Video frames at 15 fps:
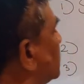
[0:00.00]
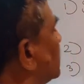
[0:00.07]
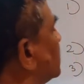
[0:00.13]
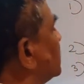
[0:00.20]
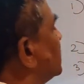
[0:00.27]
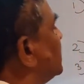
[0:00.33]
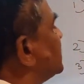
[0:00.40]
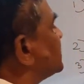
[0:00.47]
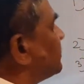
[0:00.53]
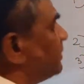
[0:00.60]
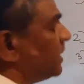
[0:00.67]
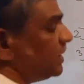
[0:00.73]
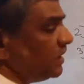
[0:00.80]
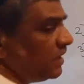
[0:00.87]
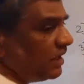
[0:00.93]
these
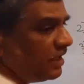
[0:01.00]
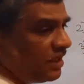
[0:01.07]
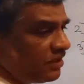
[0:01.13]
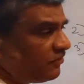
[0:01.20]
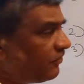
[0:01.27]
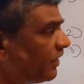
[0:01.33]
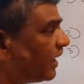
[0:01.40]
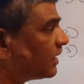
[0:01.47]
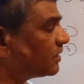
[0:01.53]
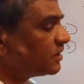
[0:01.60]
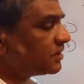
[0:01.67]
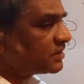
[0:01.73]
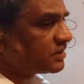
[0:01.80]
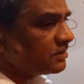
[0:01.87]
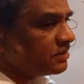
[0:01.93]
Mendelian
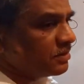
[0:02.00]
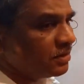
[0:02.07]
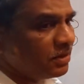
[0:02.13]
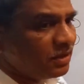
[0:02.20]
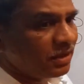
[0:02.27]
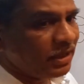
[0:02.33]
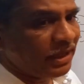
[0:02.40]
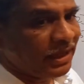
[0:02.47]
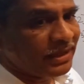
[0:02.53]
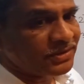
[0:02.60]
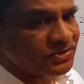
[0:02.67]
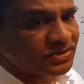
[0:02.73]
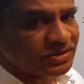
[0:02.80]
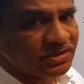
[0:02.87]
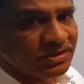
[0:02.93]
factors
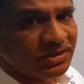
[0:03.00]
as